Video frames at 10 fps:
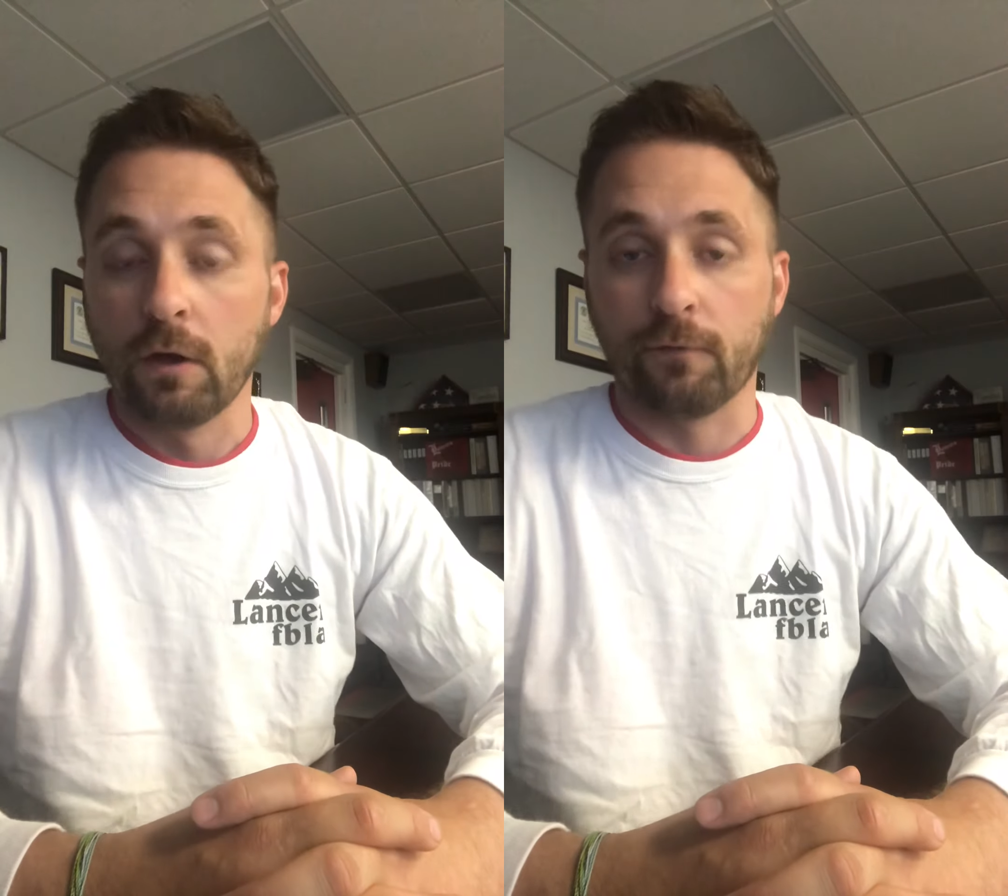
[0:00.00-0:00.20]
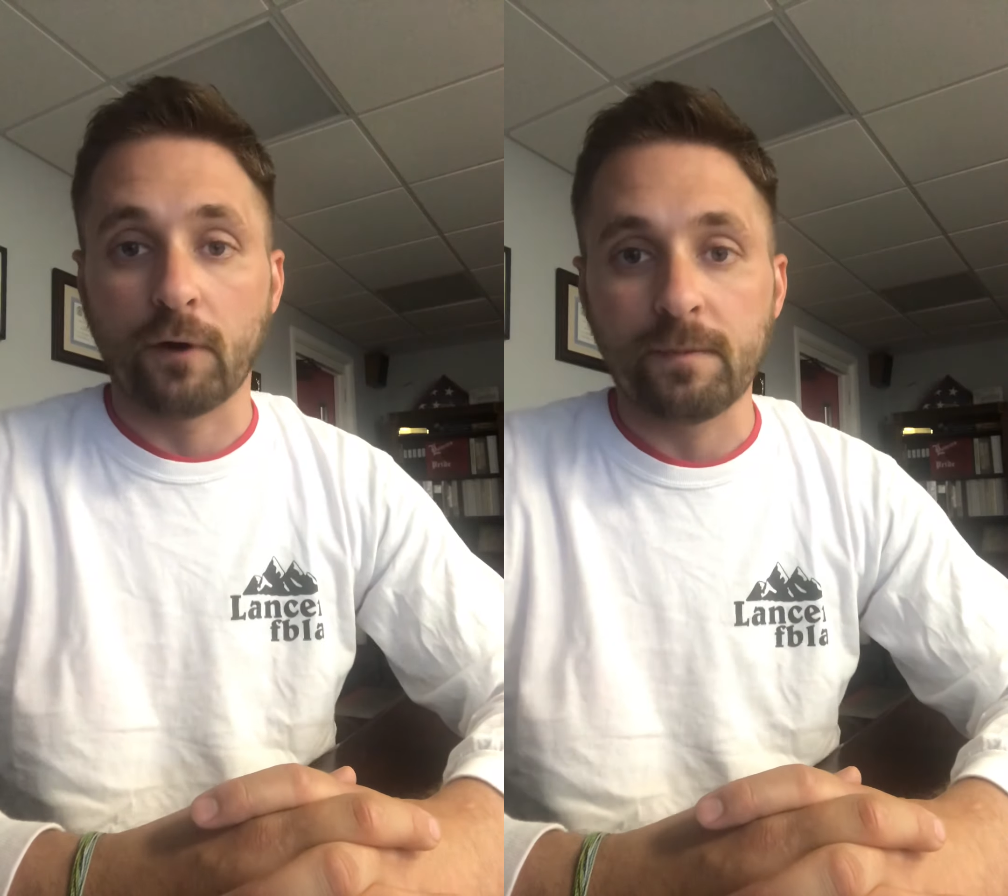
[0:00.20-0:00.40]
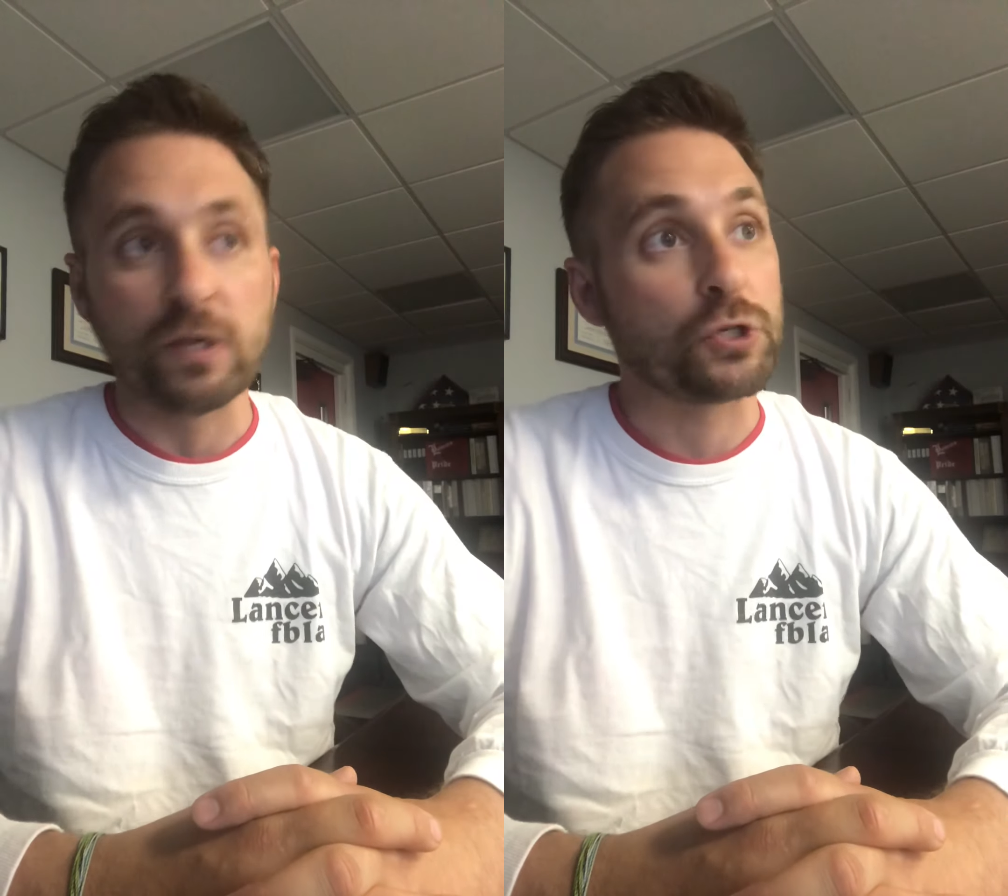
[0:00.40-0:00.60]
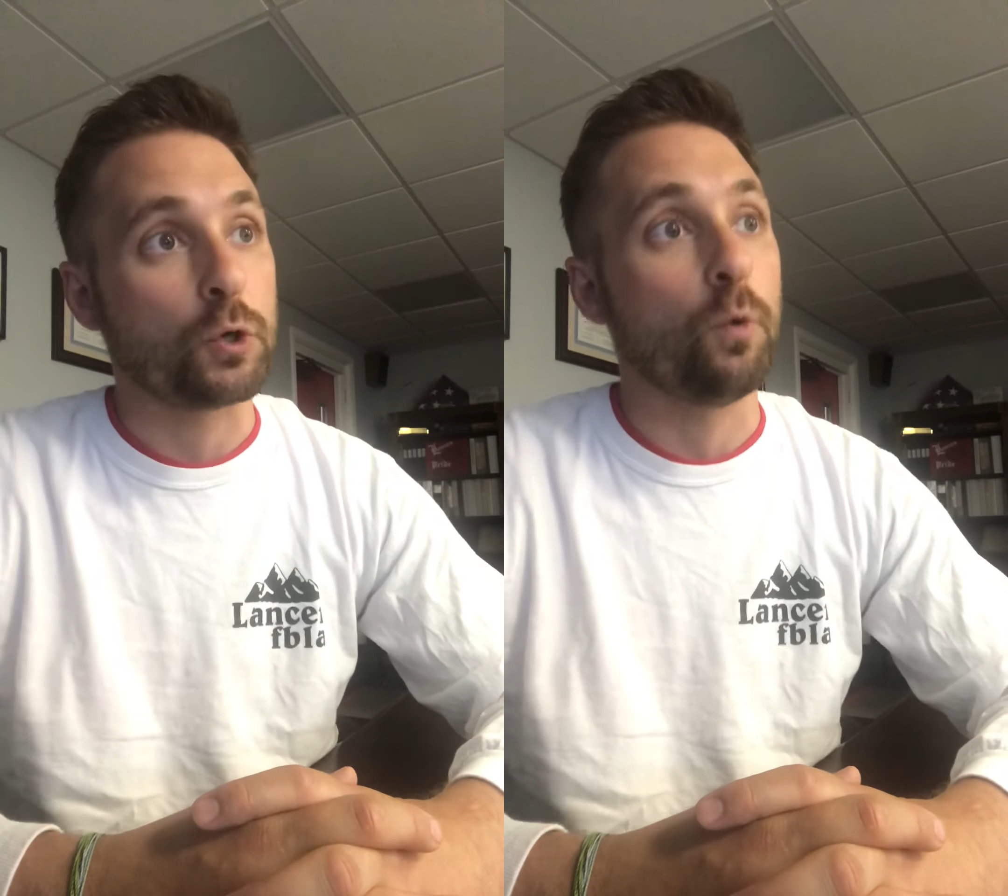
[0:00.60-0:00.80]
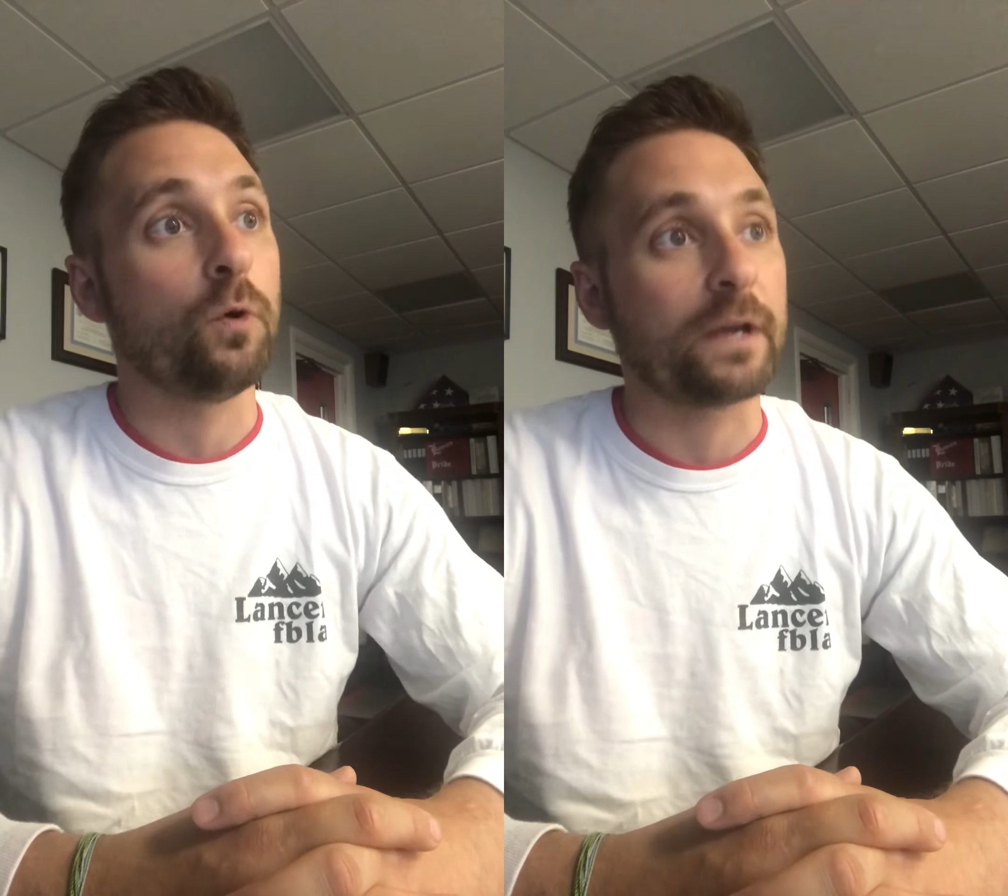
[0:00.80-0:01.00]
from the
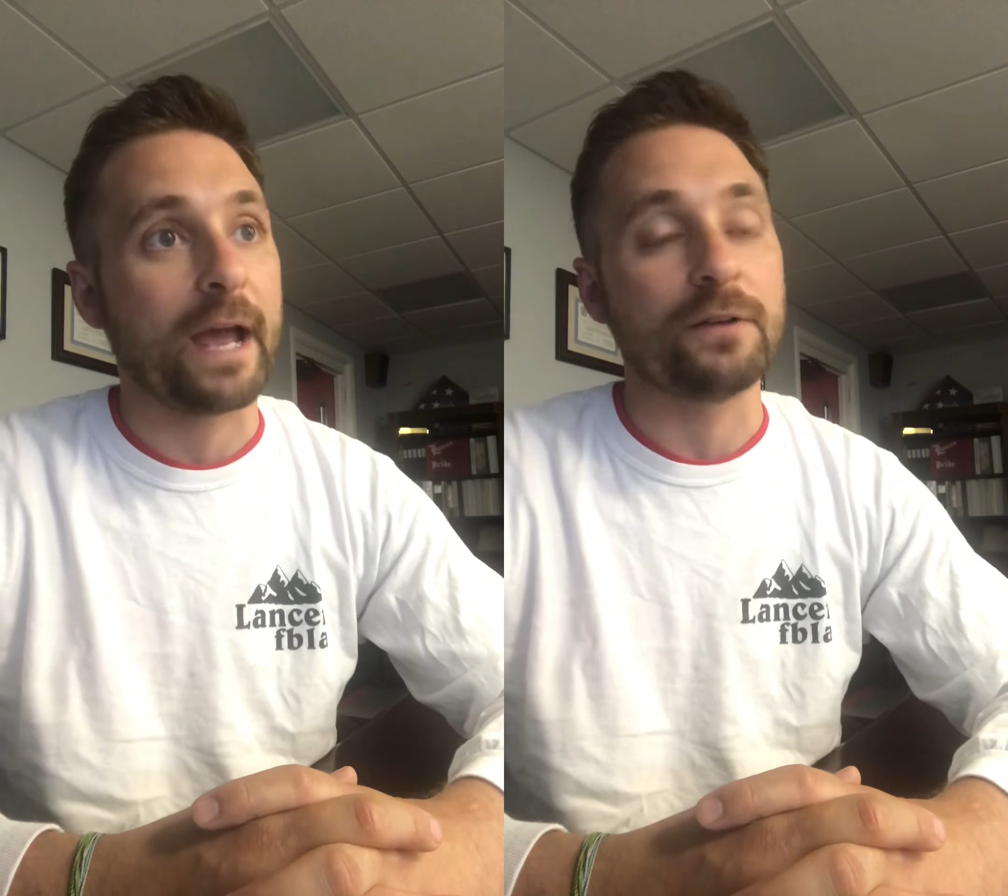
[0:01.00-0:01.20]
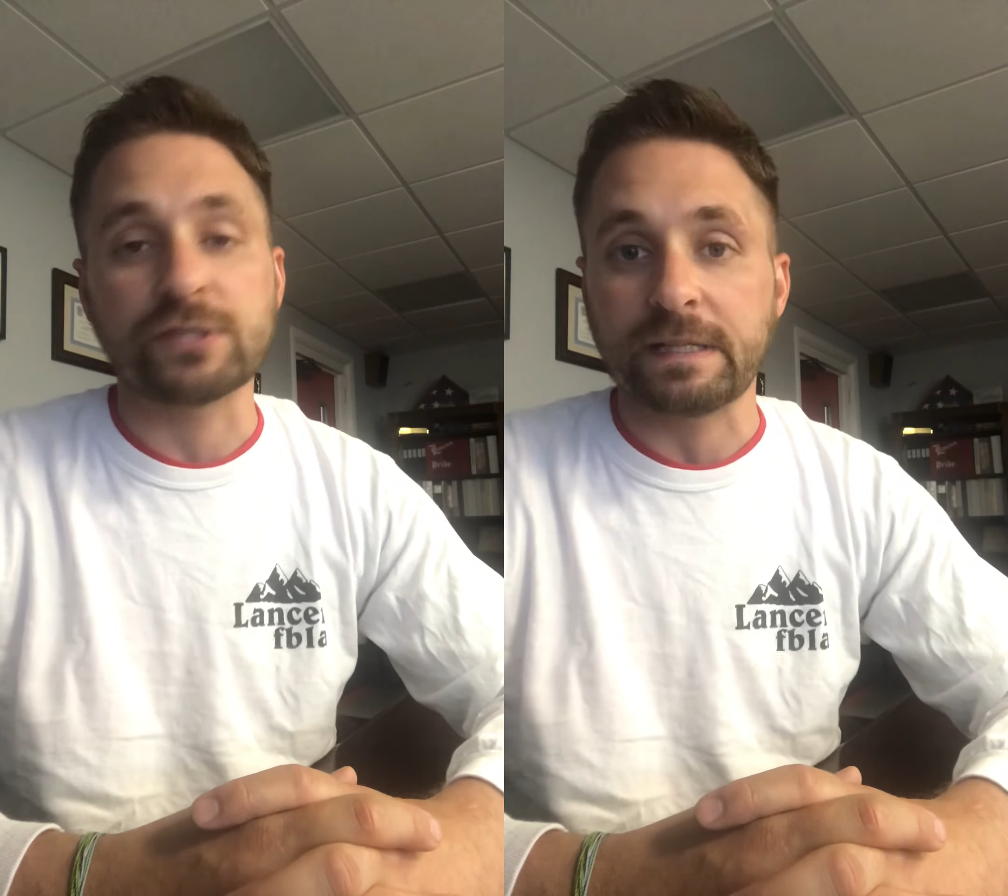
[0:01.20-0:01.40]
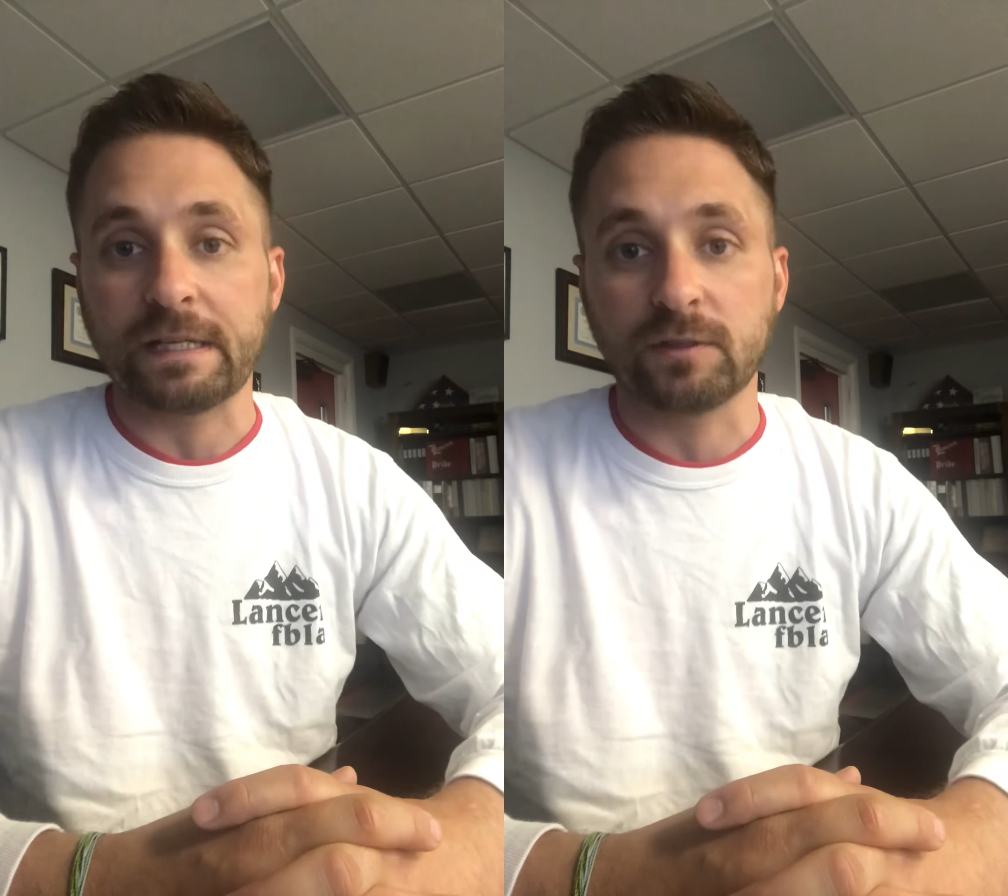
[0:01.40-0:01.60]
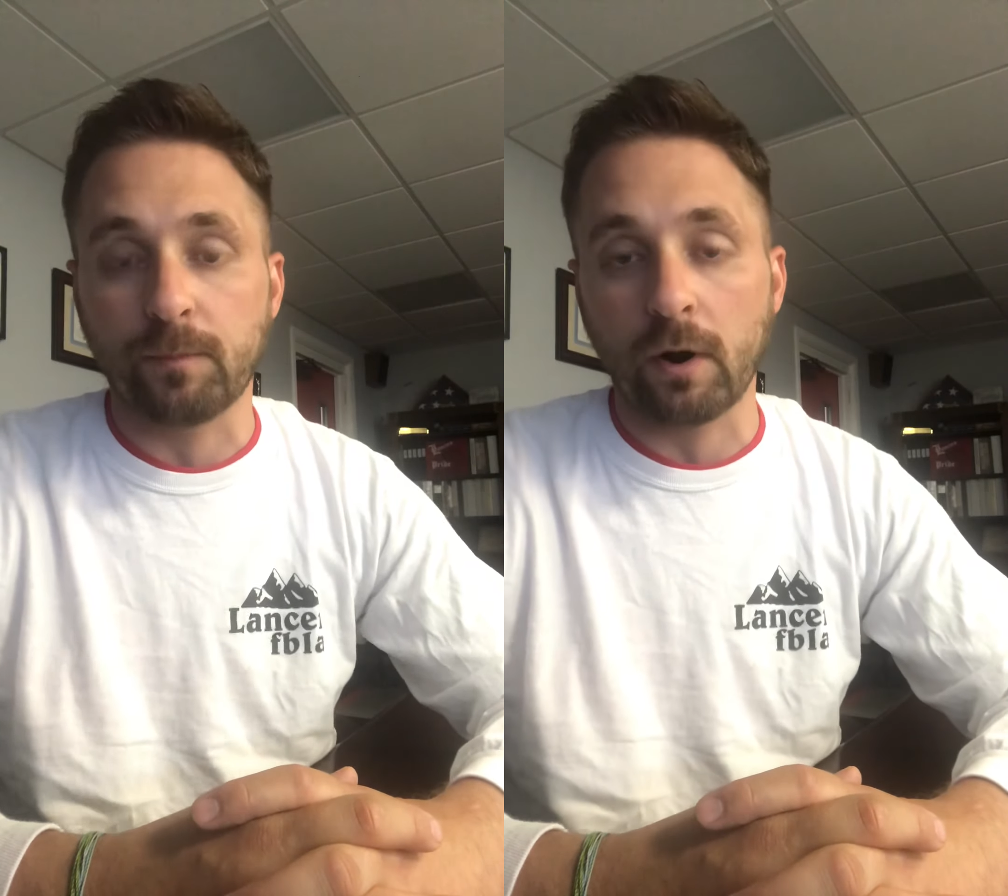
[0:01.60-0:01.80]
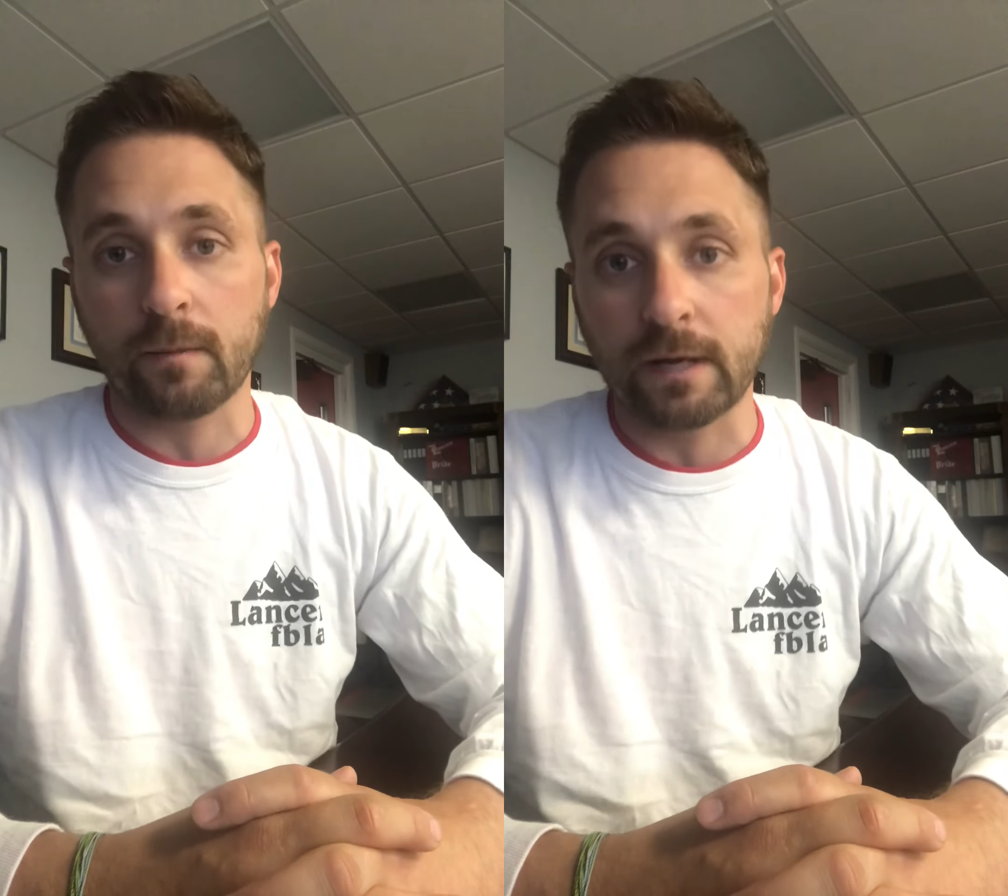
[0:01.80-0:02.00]
school counseling
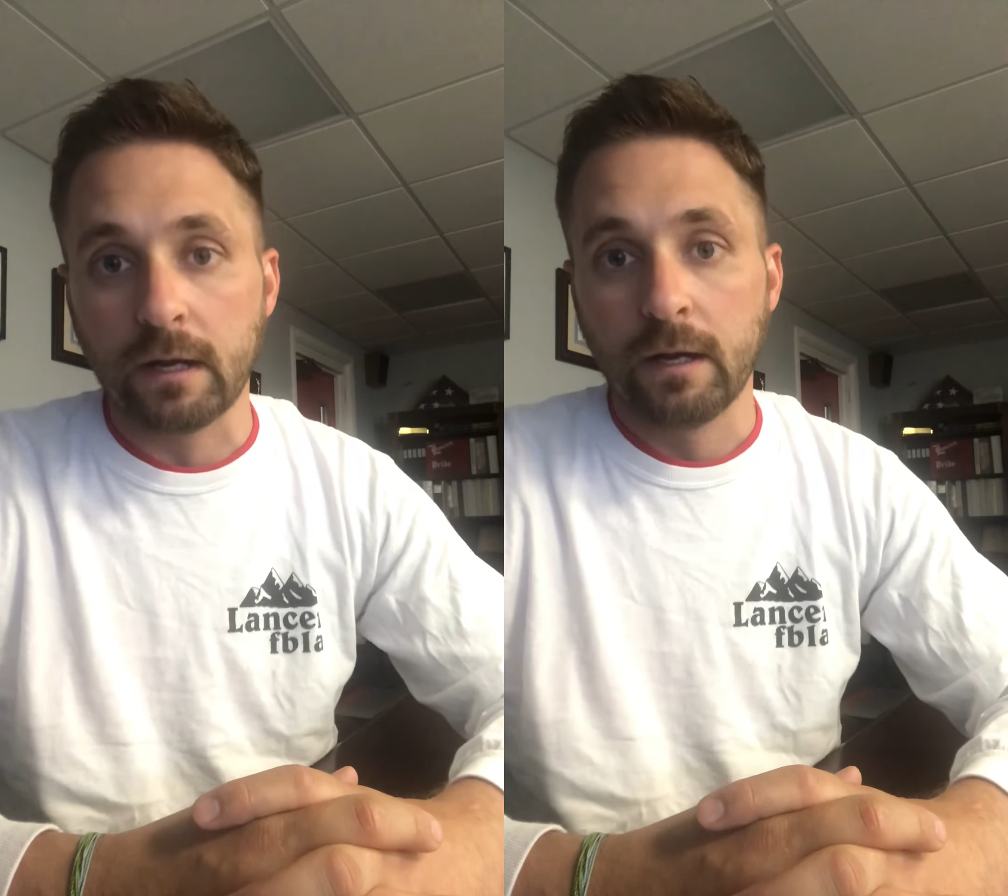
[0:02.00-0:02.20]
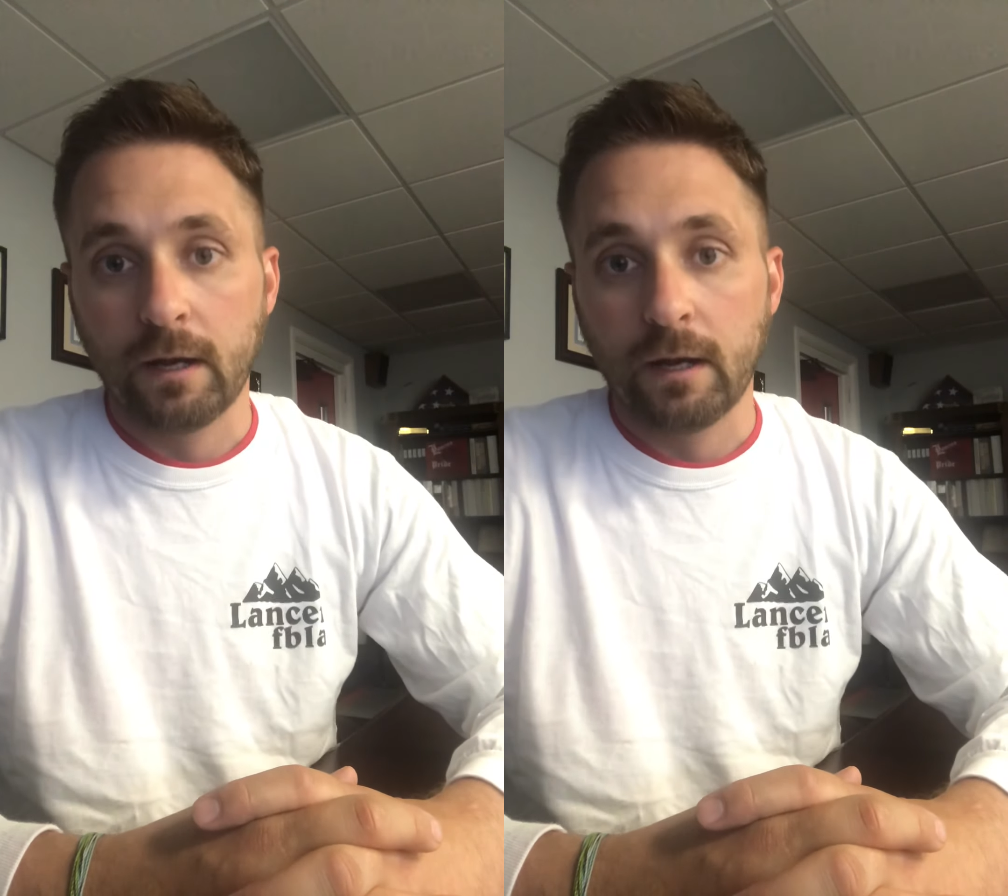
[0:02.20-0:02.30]
department.